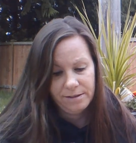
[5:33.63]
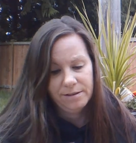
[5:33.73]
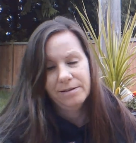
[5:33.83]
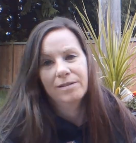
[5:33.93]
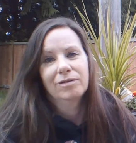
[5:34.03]

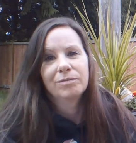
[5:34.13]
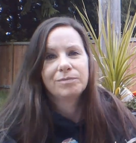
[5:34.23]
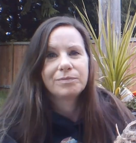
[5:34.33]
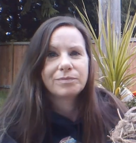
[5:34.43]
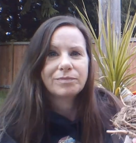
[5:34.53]

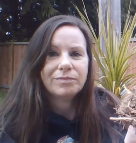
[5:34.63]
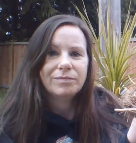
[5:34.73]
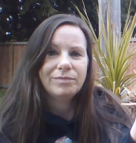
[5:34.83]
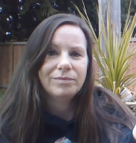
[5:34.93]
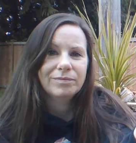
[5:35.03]

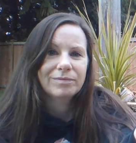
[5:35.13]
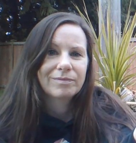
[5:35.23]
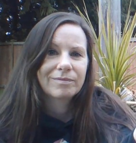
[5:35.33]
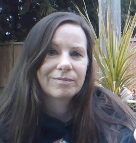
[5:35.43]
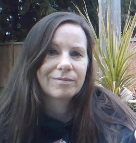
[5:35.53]

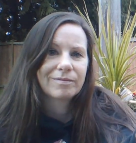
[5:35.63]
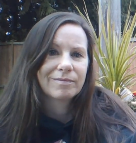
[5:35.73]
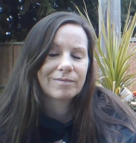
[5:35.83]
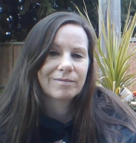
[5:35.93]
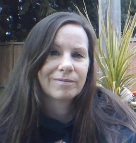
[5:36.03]

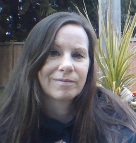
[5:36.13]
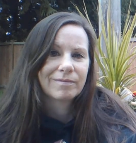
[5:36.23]
Nobody speaks.